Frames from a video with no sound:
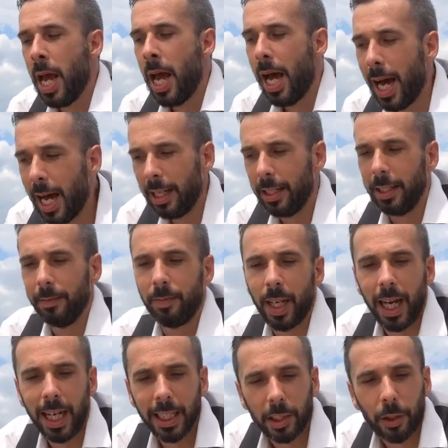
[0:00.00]
And
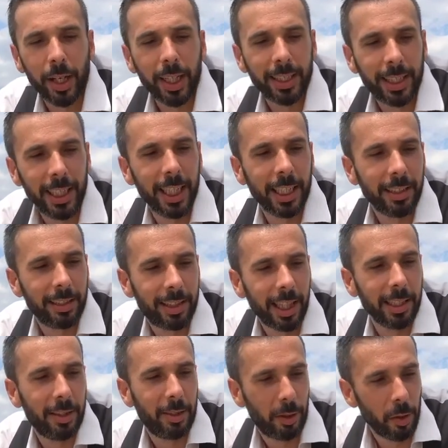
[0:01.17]
as coincidence
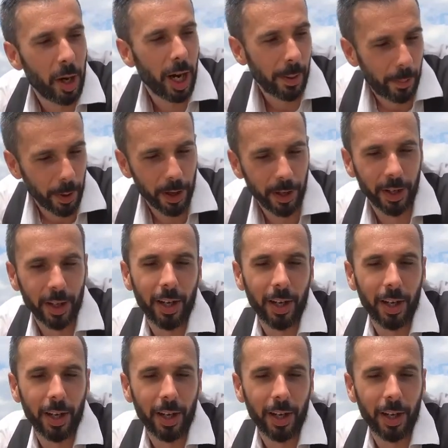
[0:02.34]
tends to happen,